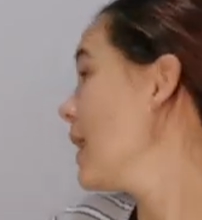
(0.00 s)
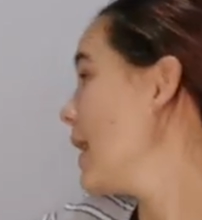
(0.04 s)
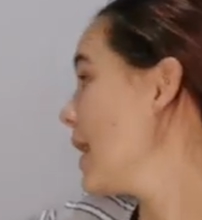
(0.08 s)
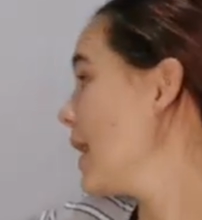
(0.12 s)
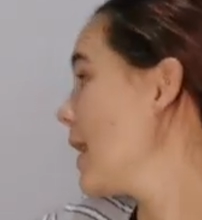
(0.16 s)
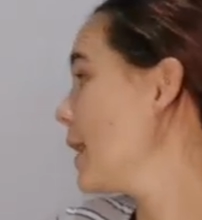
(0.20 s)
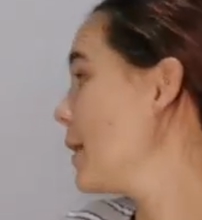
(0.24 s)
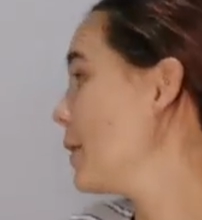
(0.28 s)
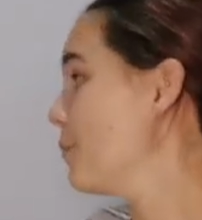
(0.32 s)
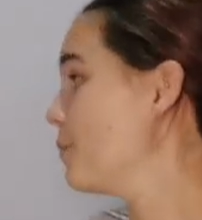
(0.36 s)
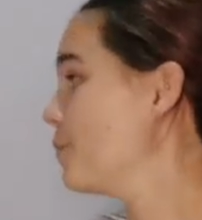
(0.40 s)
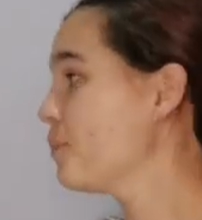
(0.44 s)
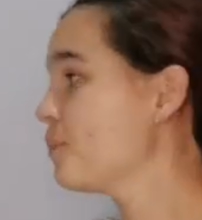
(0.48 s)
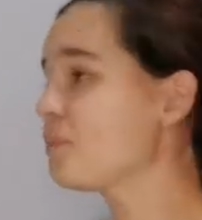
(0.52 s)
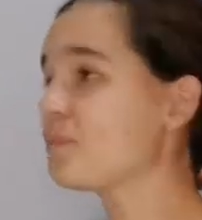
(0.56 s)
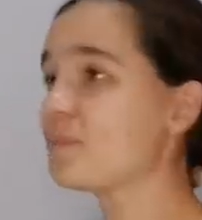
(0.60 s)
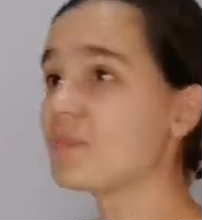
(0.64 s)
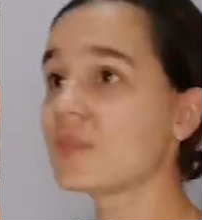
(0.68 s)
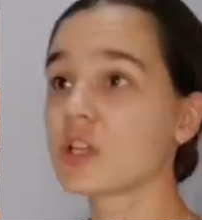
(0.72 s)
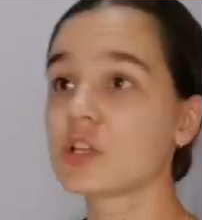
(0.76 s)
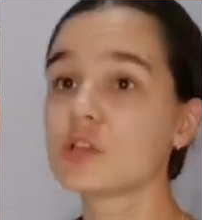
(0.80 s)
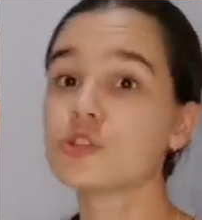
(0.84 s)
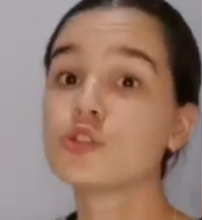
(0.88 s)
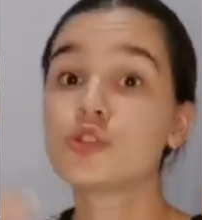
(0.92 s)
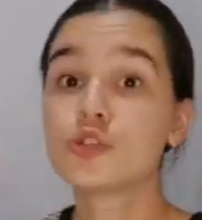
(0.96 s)

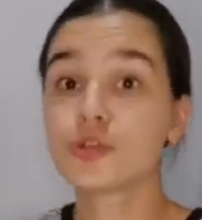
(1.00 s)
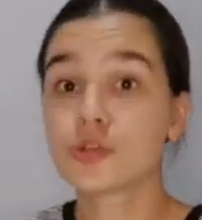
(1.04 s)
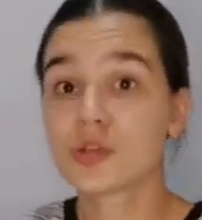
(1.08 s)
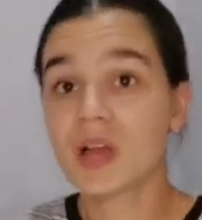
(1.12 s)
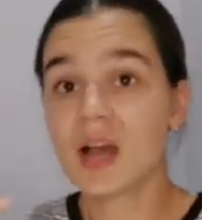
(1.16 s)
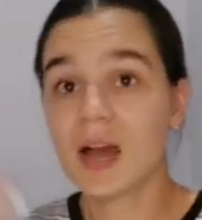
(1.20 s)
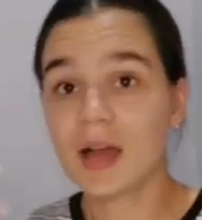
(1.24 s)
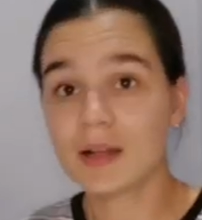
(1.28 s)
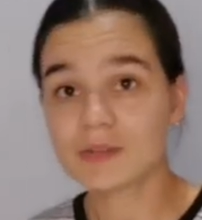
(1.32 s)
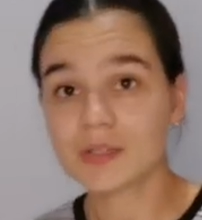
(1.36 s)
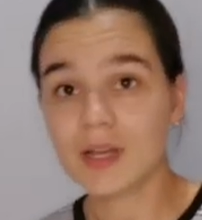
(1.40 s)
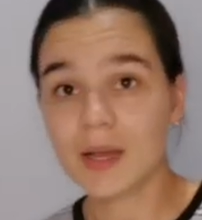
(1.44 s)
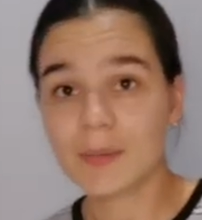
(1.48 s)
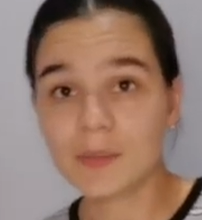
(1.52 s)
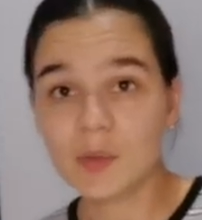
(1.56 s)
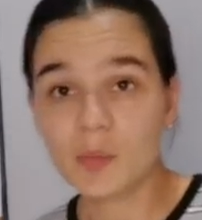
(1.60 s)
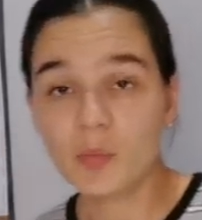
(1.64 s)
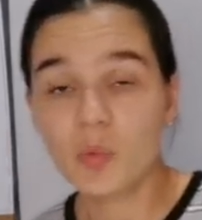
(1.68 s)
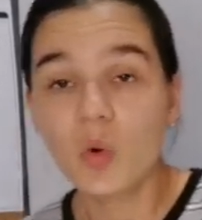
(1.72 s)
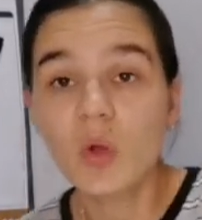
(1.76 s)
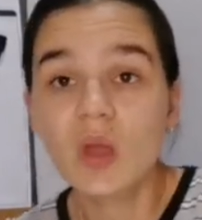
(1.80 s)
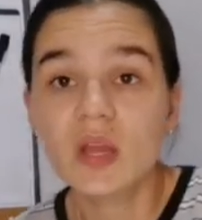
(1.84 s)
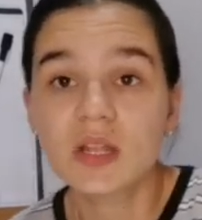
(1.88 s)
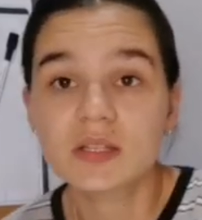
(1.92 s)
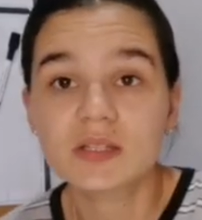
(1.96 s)
to count up the
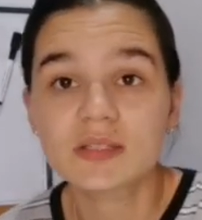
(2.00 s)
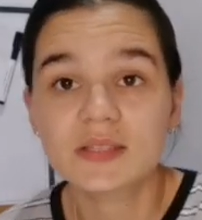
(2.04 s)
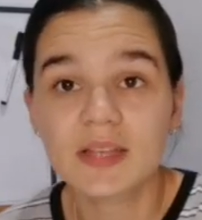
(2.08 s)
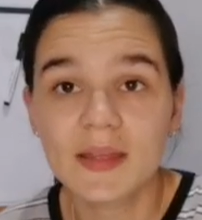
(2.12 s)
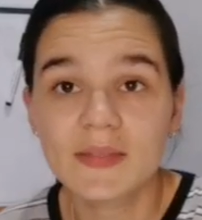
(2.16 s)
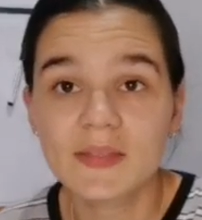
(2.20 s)
points.